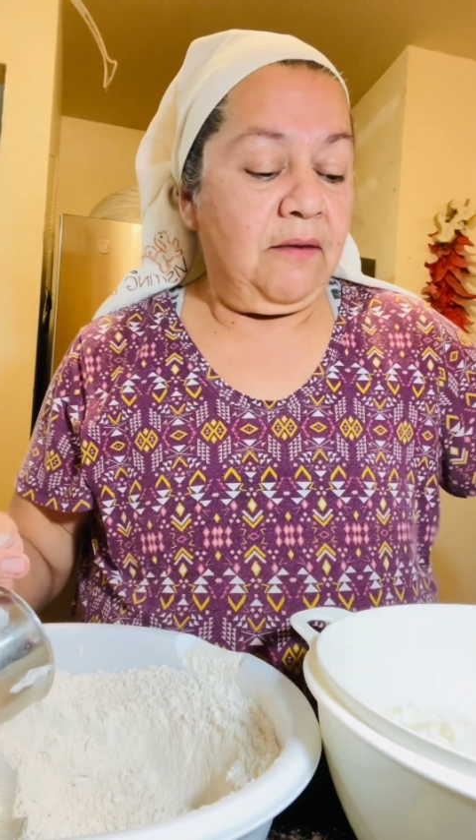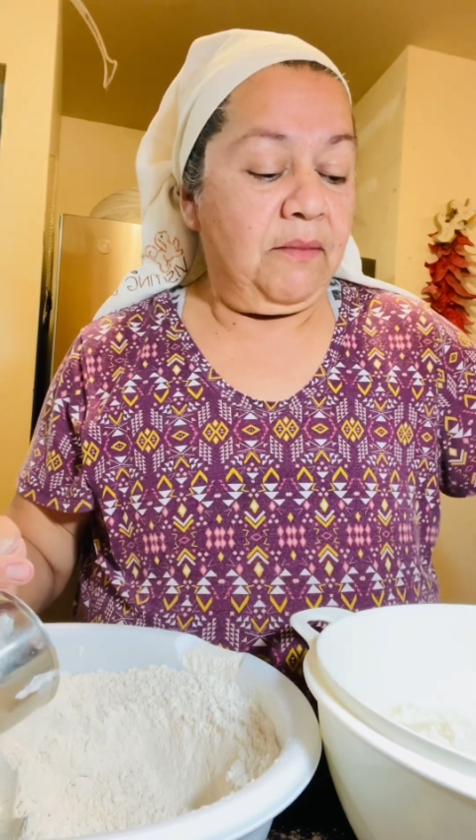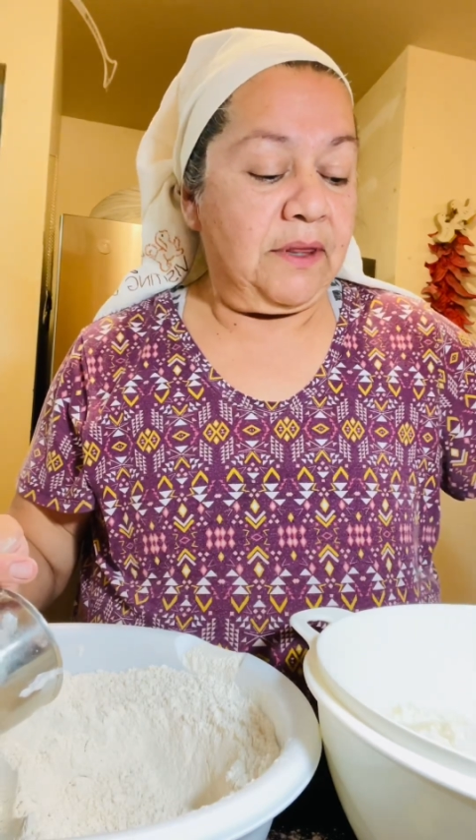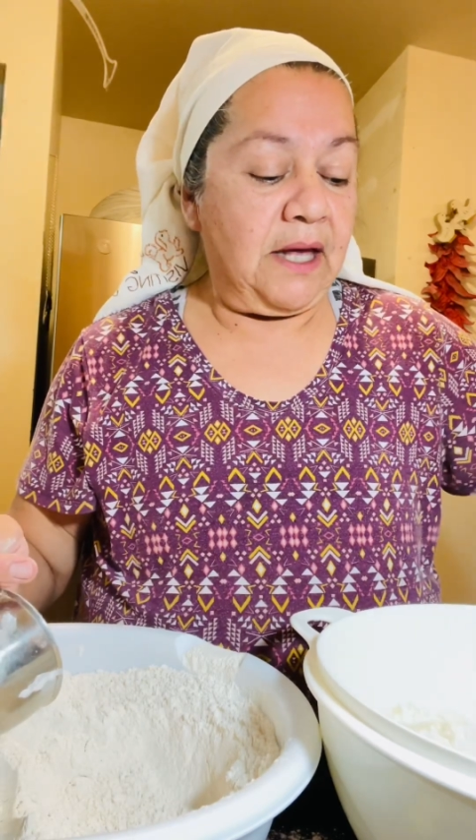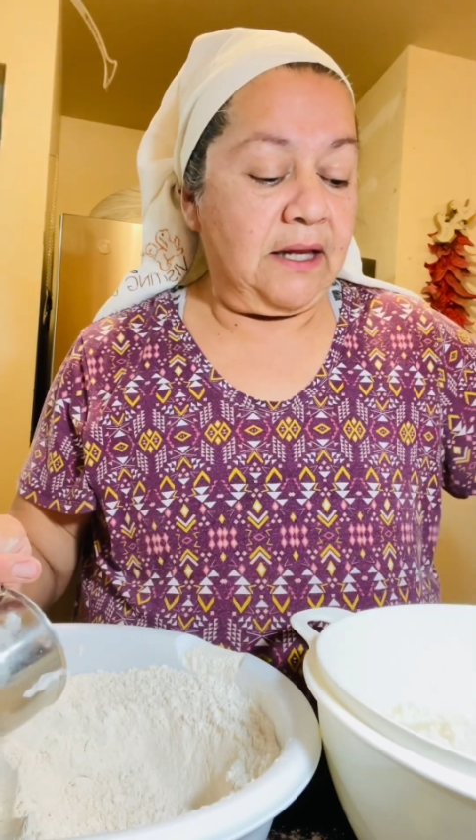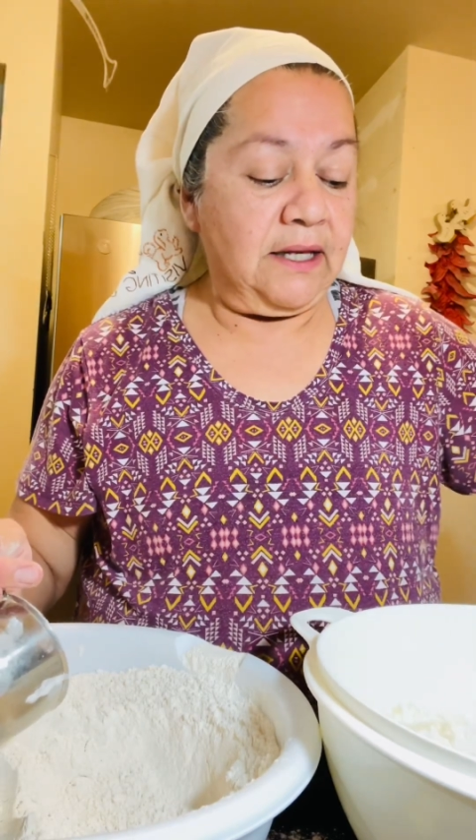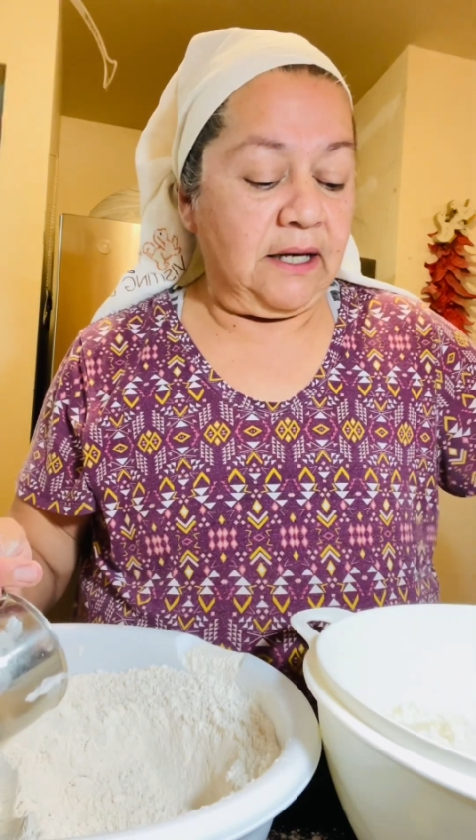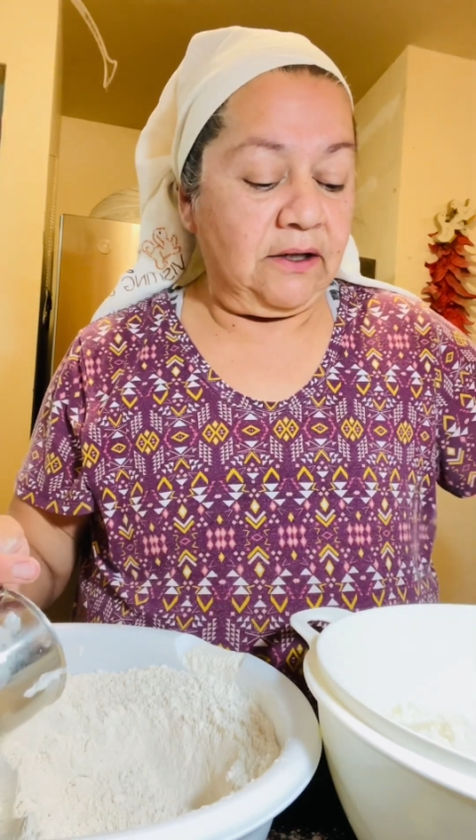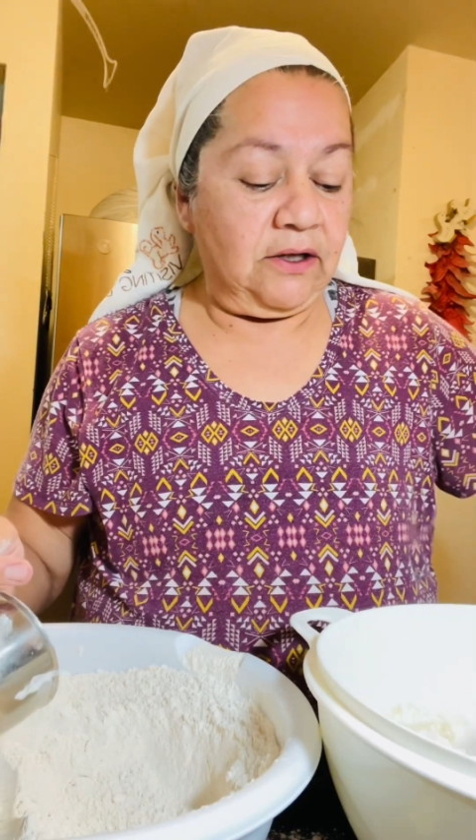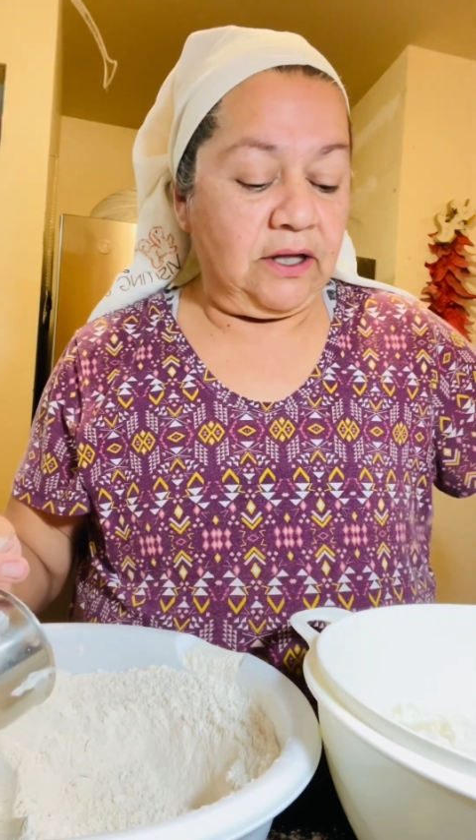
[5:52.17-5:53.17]
But that's it.
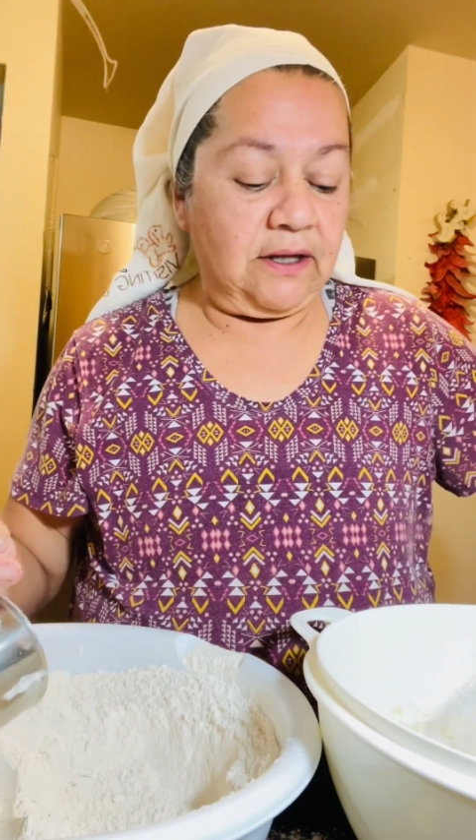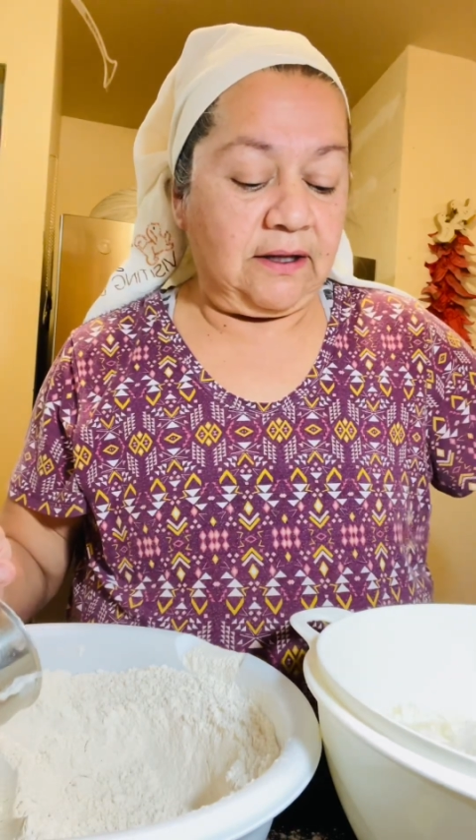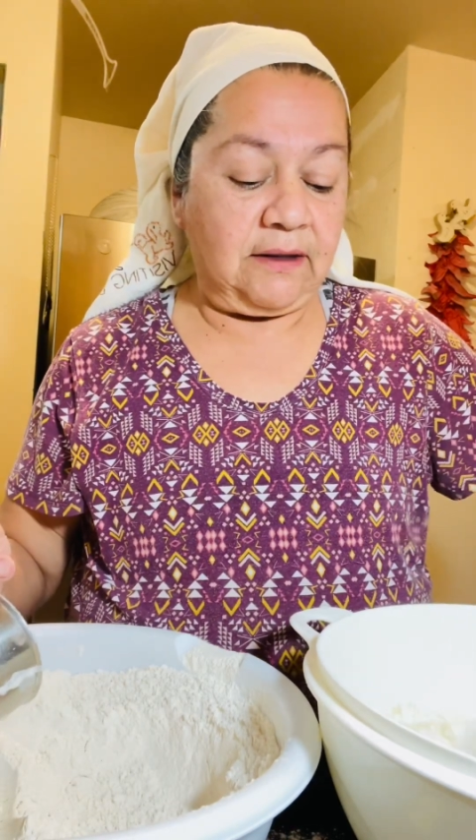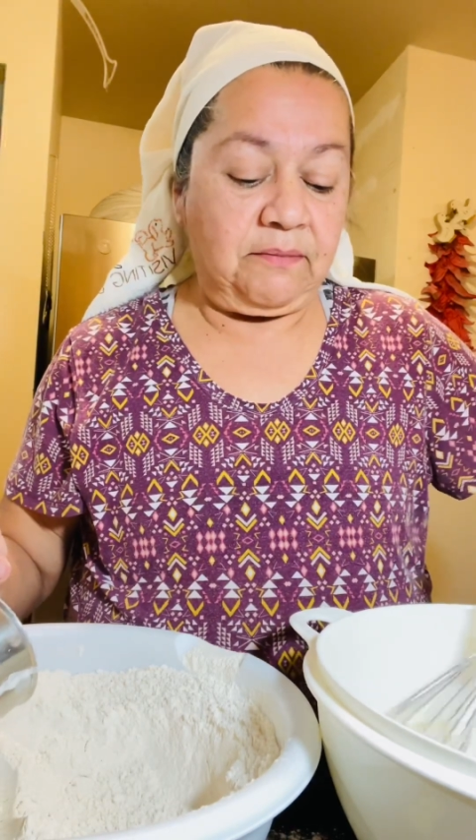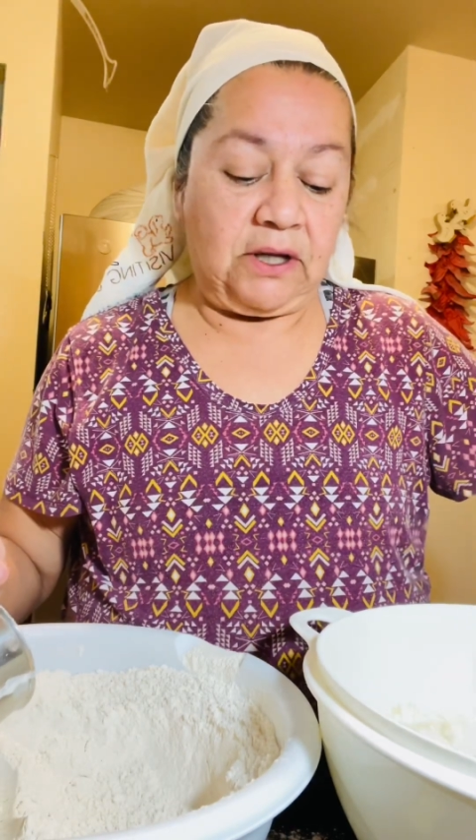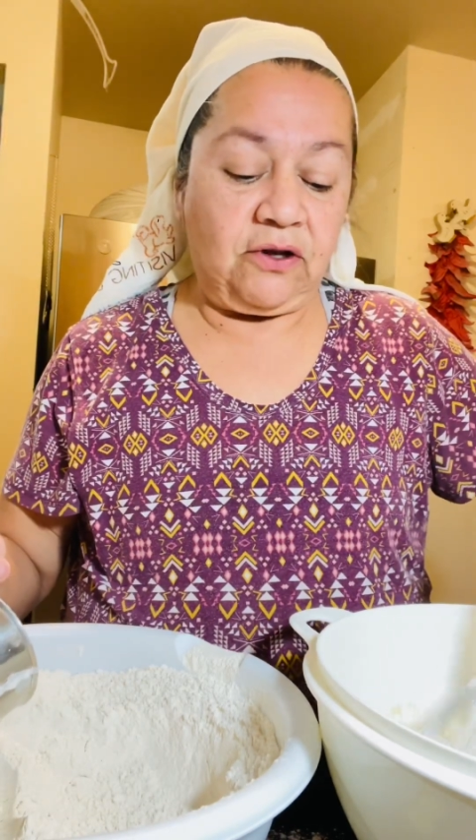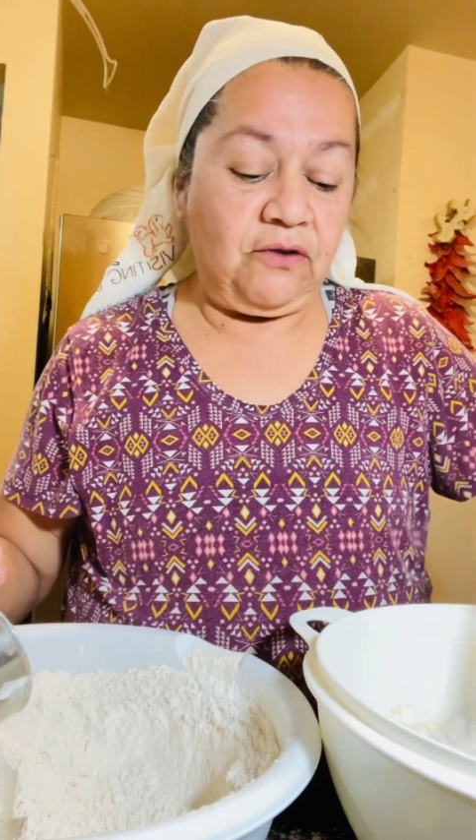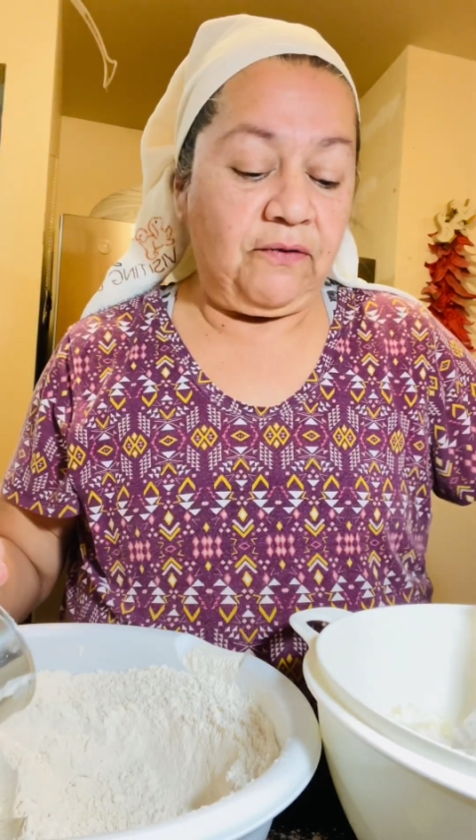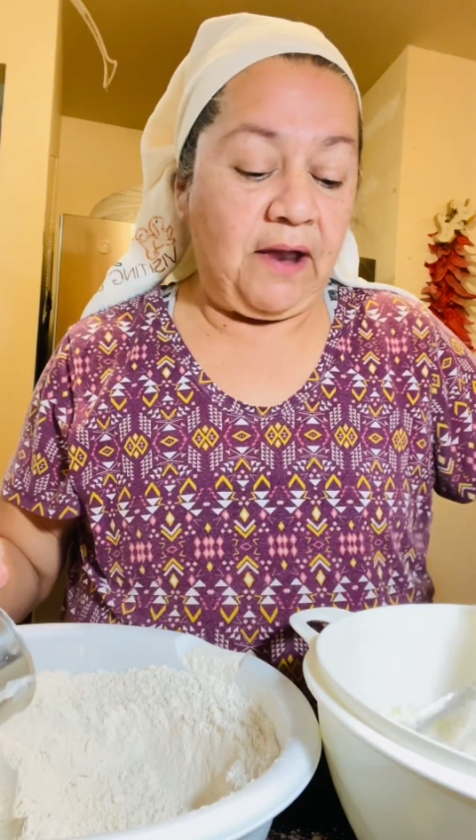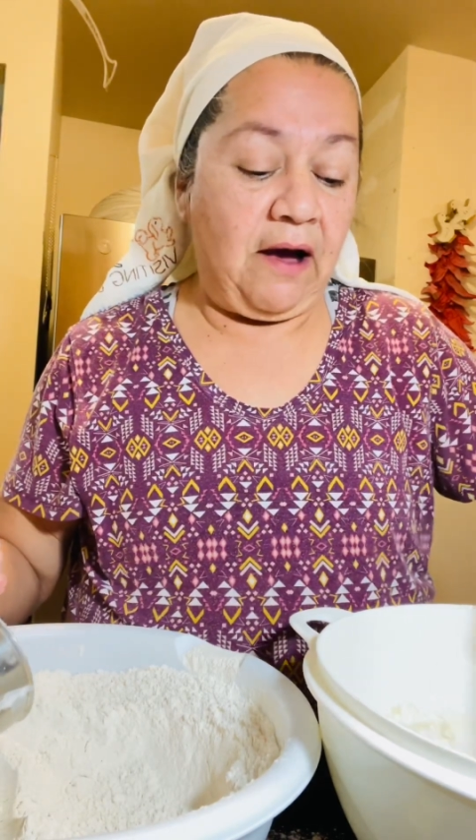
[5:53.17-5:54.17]
You just mix
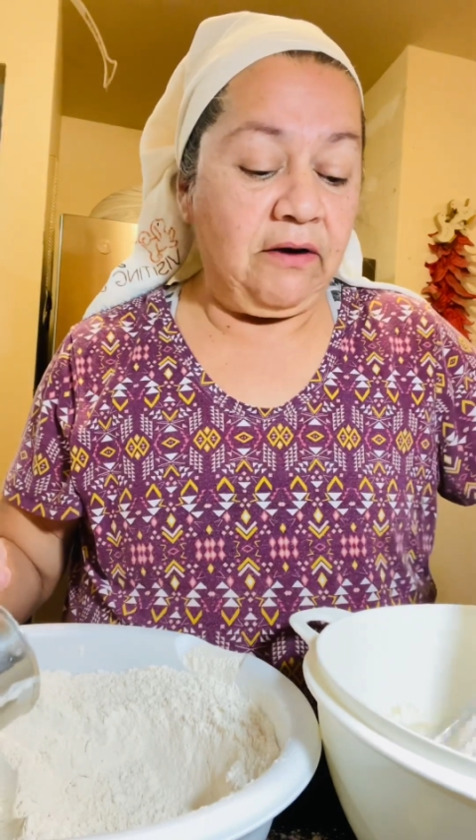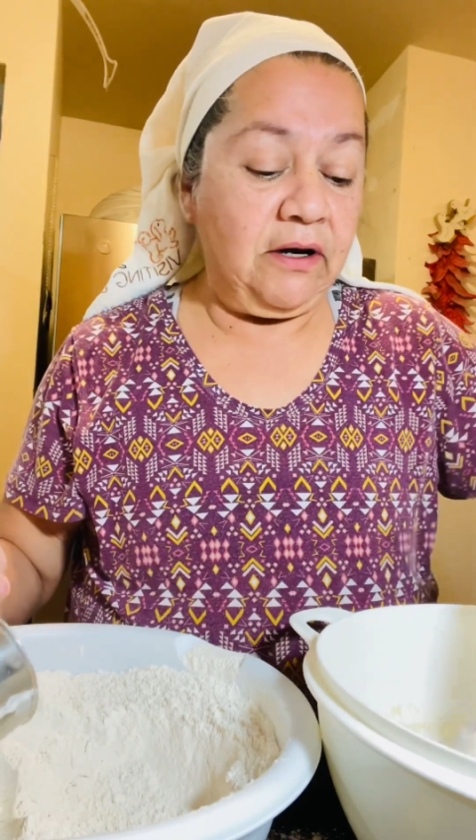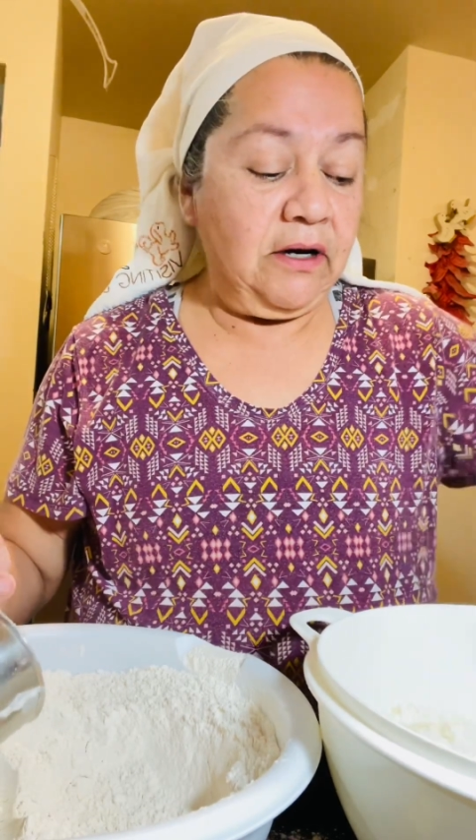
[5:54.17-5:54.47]
your flour